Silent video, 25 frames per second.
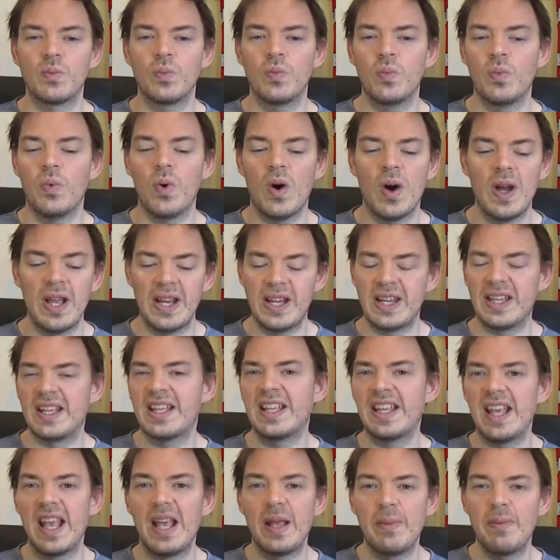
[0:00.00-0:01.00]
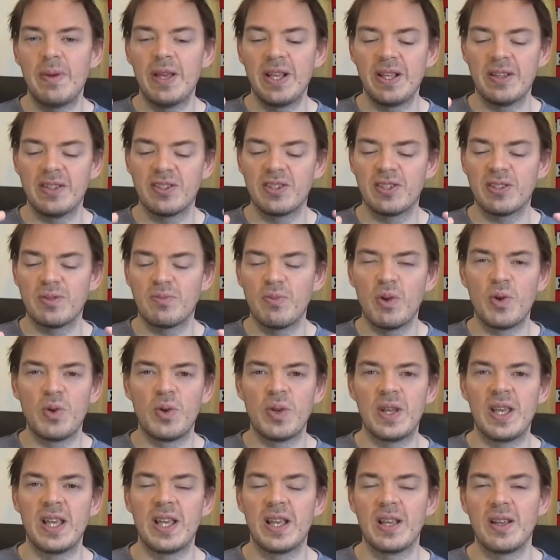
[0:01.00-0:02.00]
wide gaping
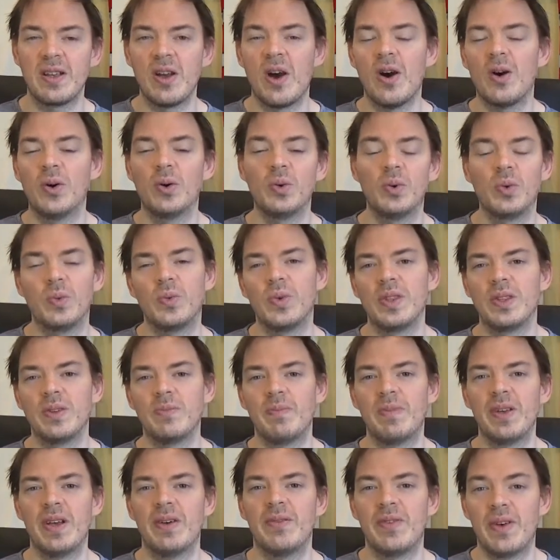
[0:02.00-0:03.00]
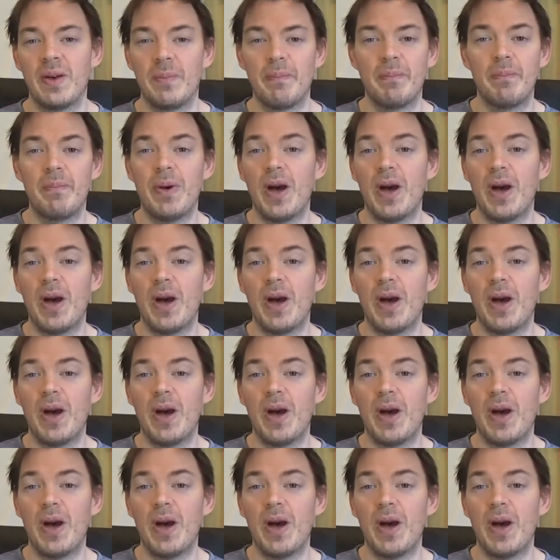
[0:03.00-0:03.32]
smoking hole with a bit of a